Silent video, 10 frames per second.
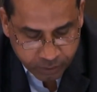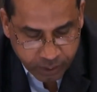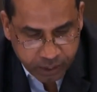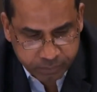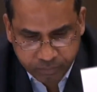
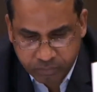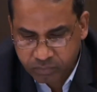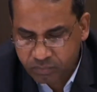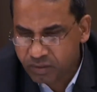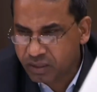that
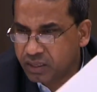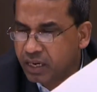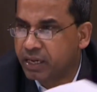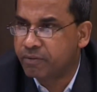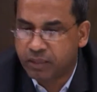
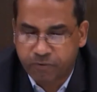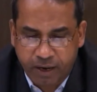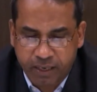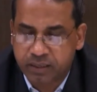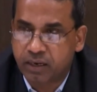given the
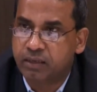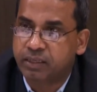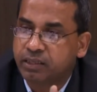fact that the